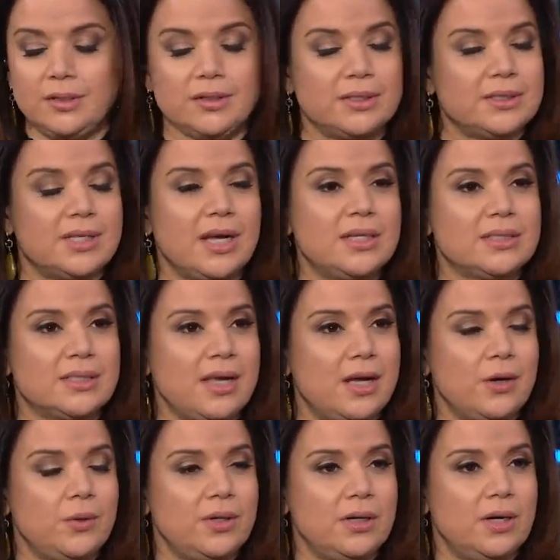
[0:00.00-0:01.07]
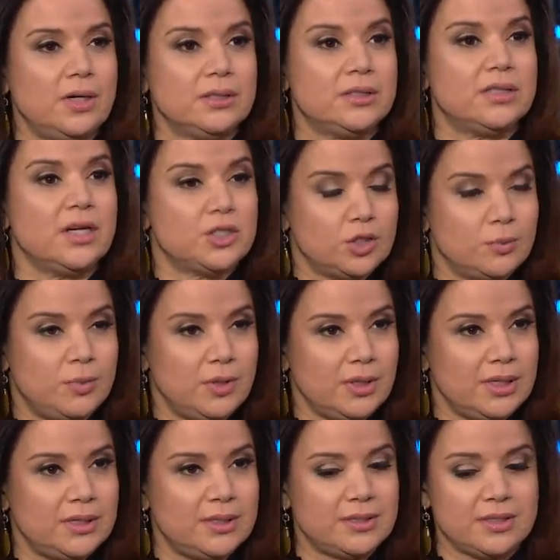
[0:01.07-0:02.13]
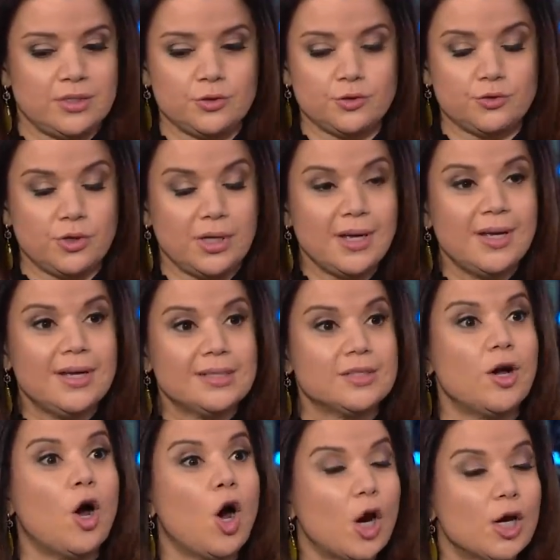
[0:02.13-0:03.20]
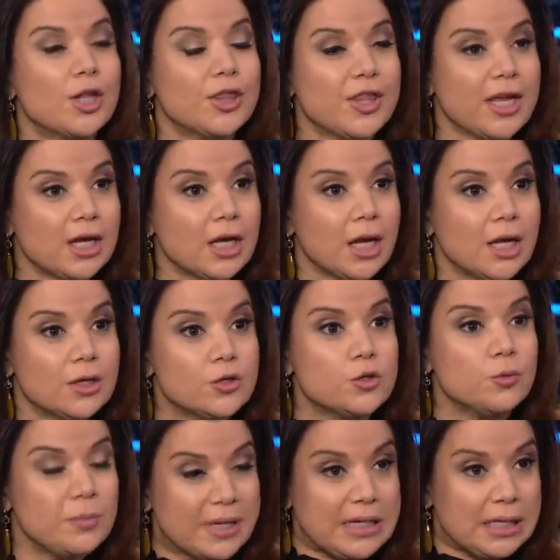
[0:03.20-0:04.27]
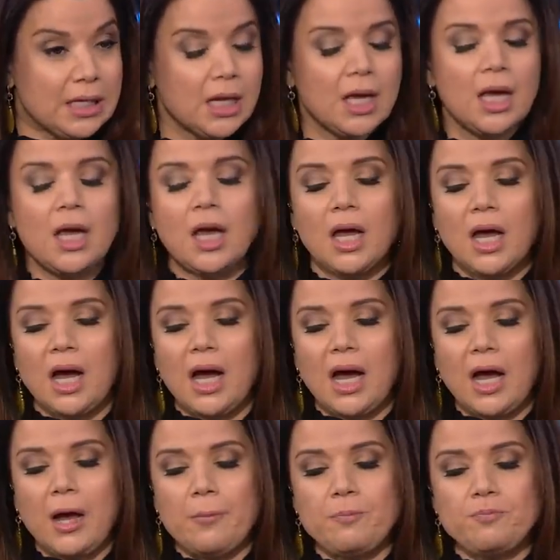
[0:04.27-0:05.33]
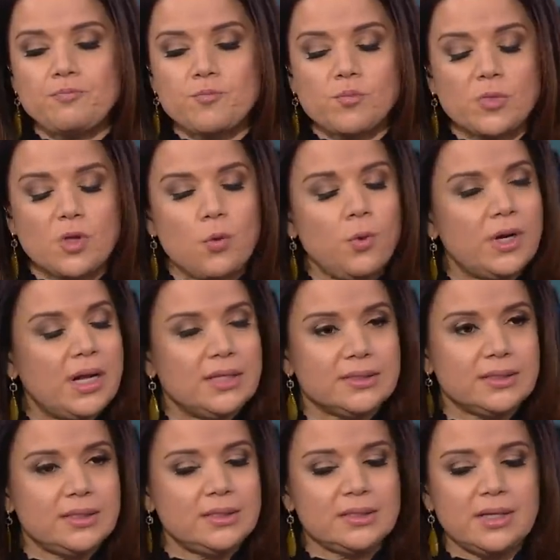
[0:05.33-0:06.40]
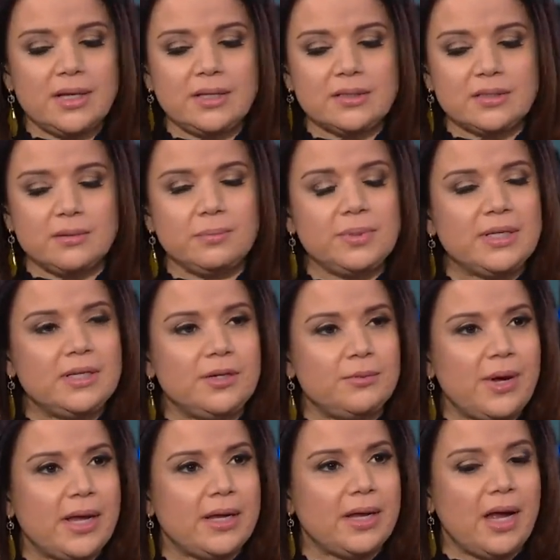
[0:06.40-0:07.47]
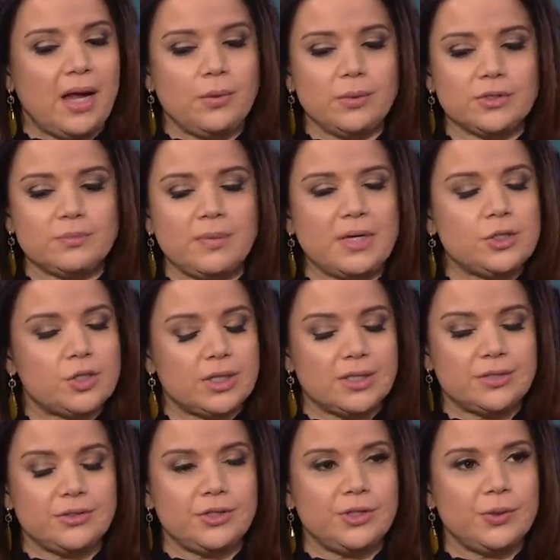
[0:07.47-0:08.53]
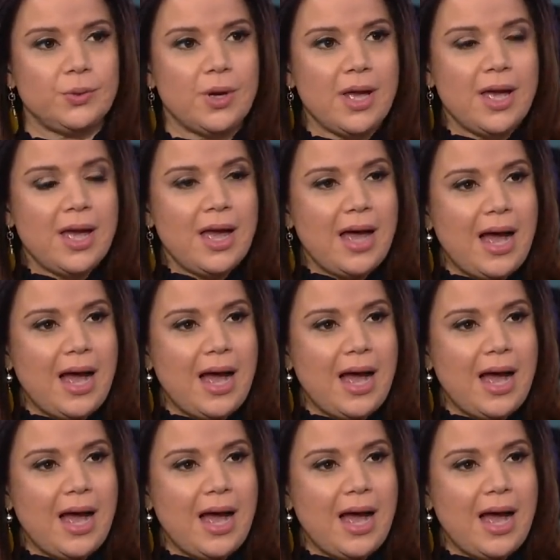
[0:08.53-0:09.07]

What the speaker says: said, look, this guy's now untouchable in this industry. It's a hard thing to be. What LC said is completely right. I was mentioning to you,